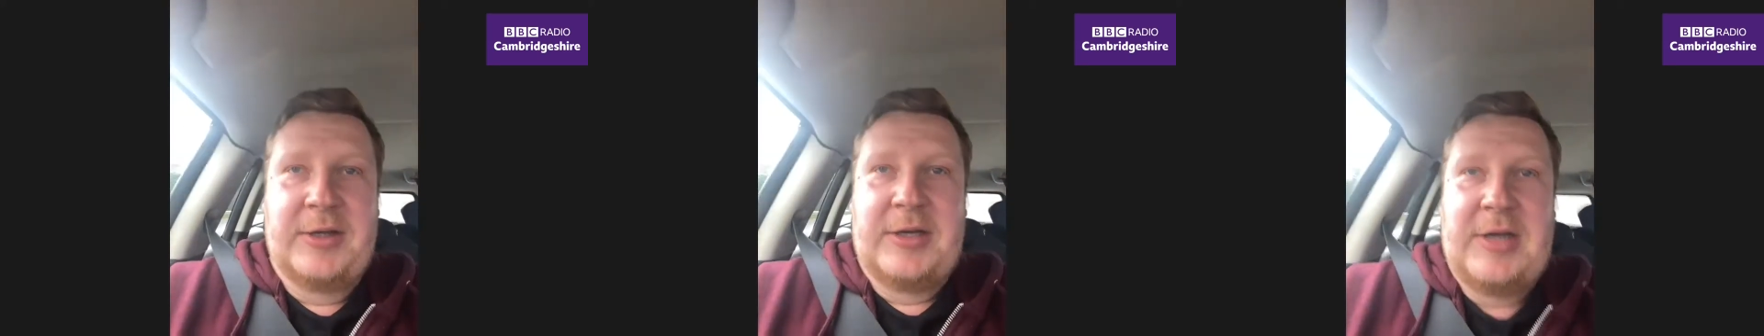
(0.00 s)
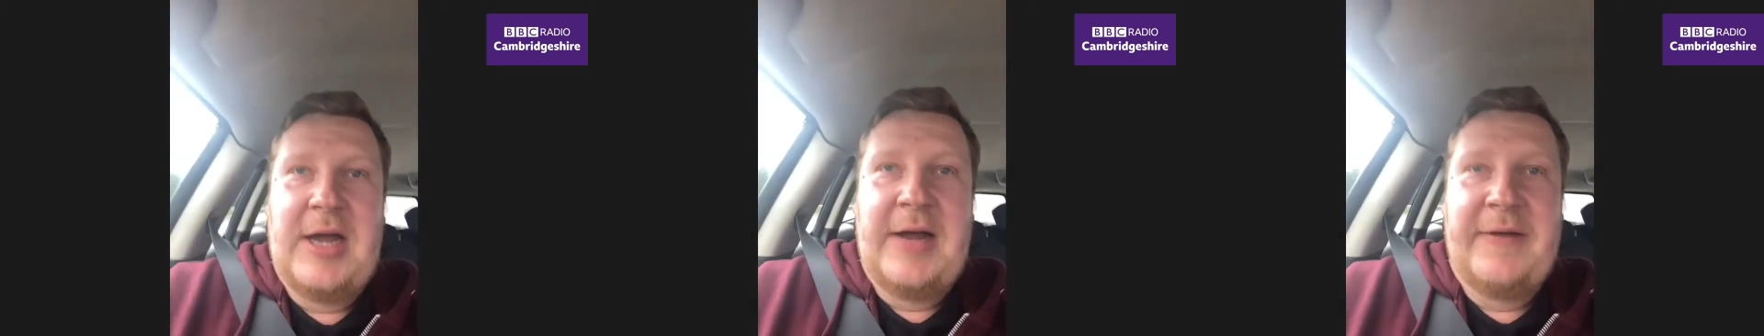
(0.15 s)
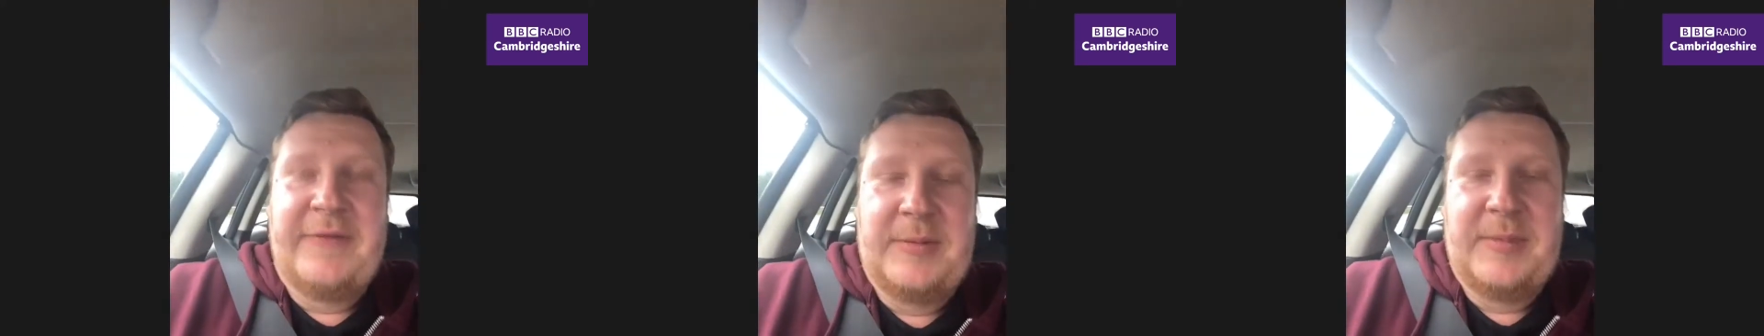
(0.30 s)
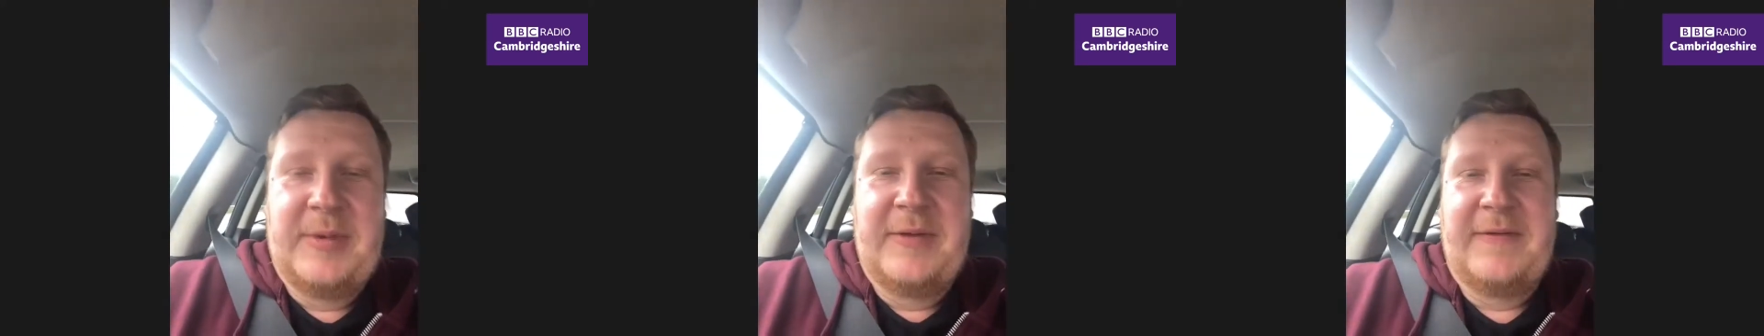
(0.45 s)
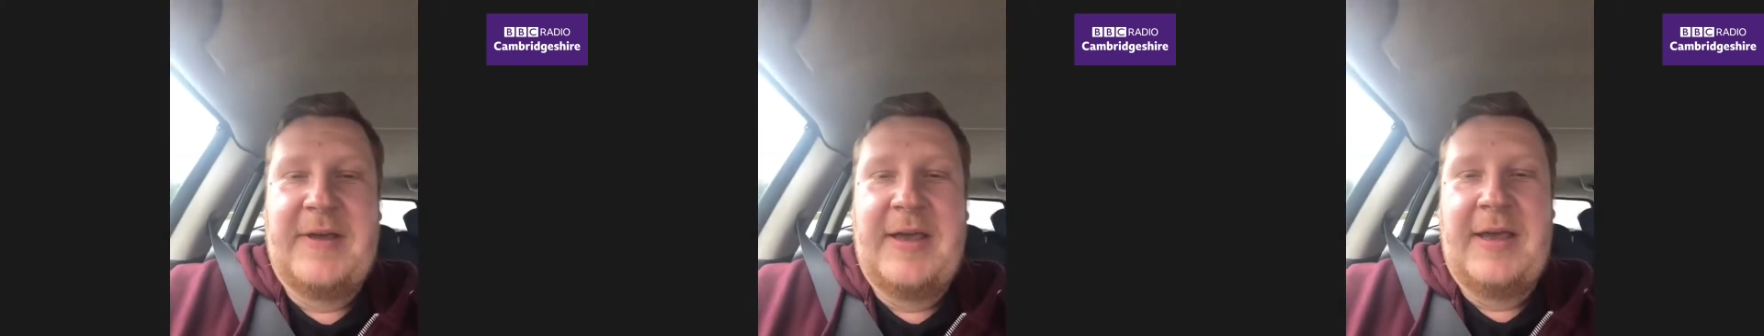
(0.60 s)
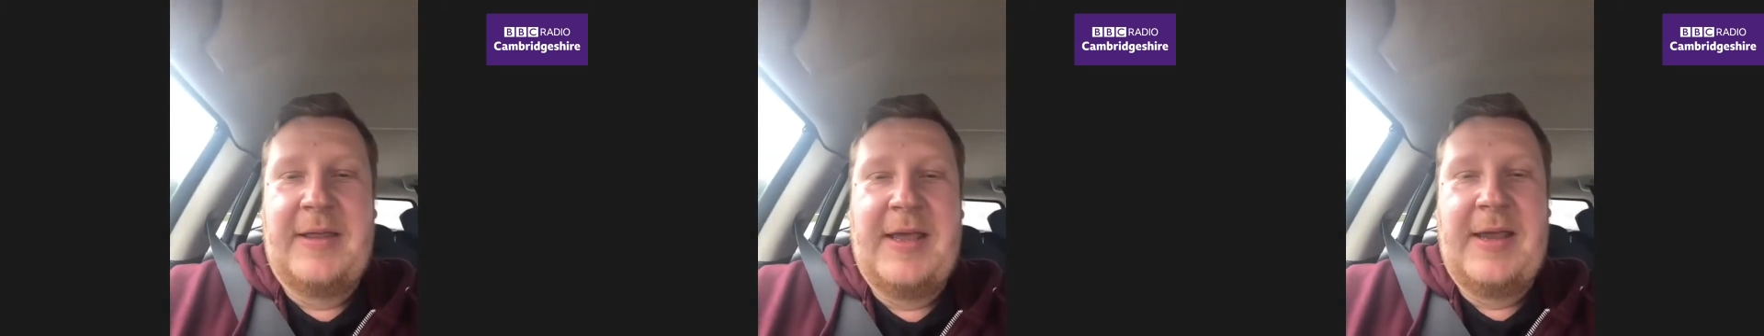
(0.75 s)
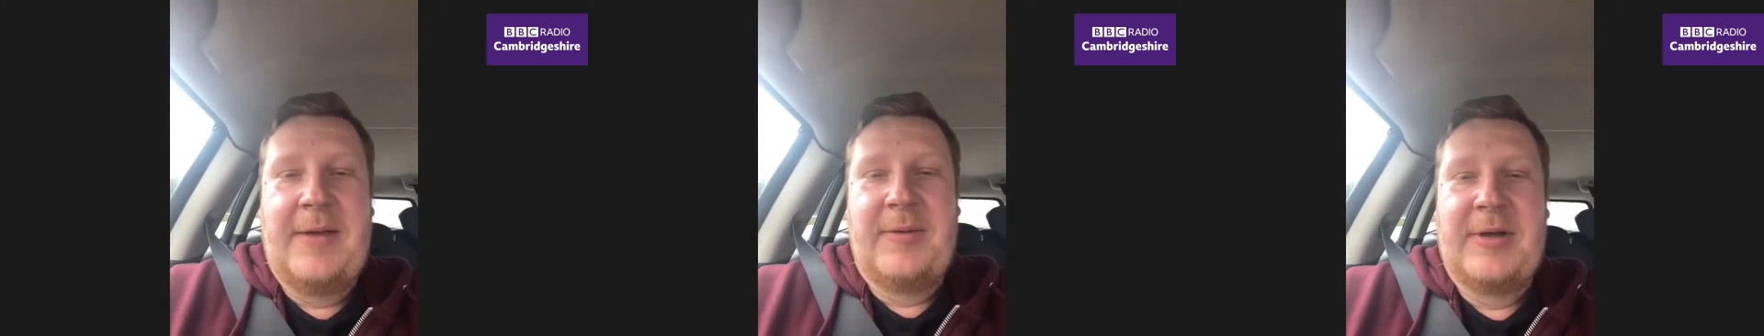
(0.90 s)
good laugh, to be
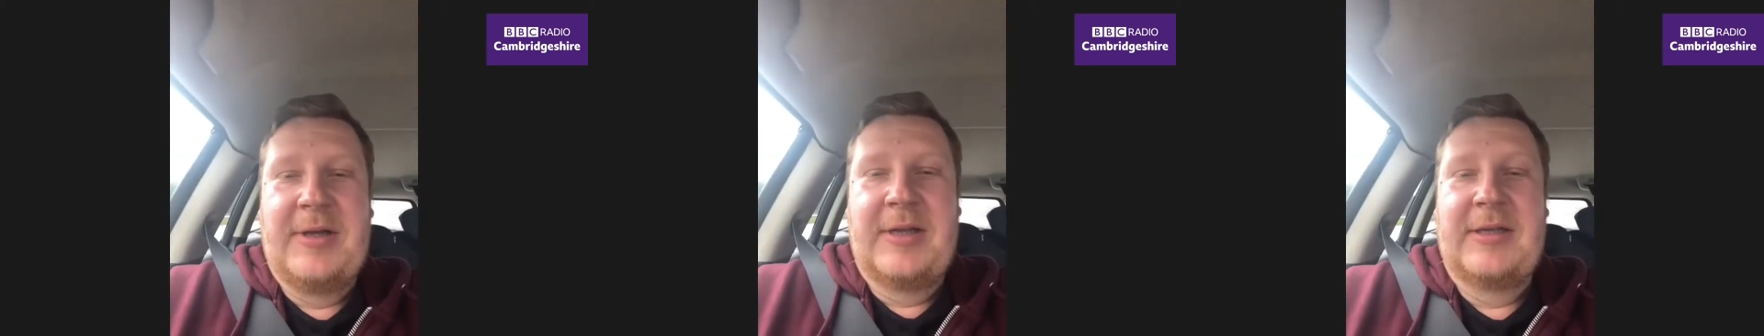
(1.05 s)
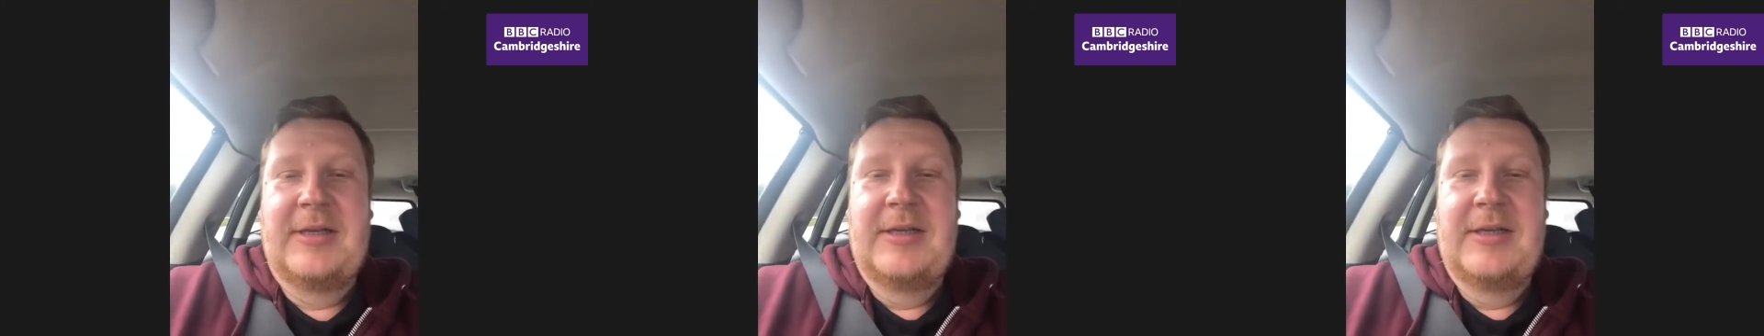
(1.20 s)
fair. They were